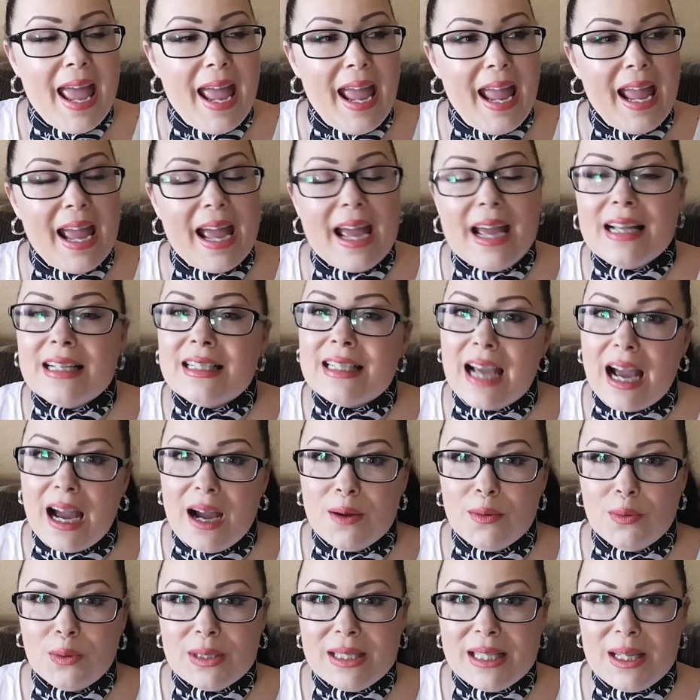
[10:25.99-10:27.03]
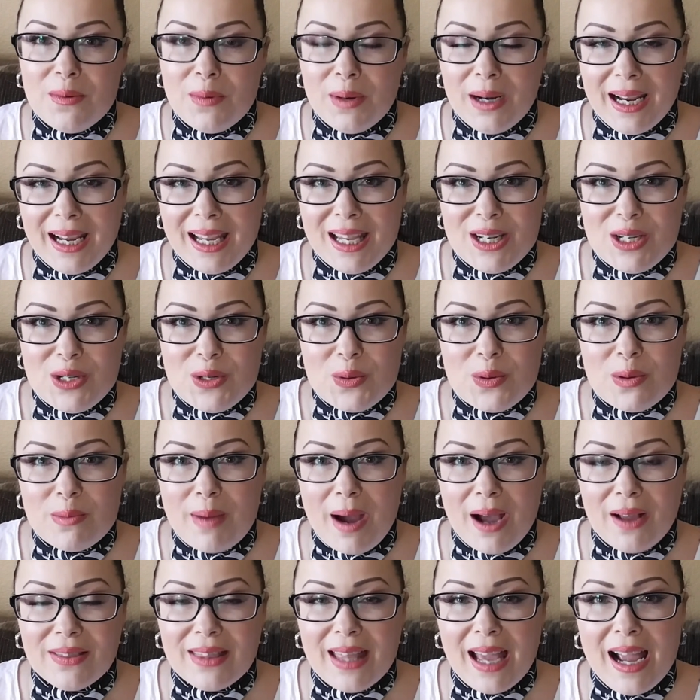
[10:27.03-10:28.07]
and I will see what I can do
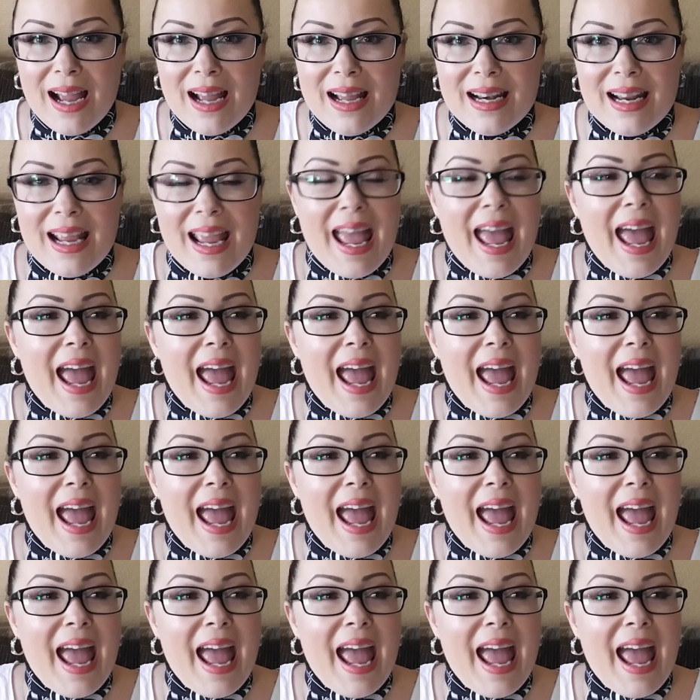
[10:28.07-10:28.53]
about that.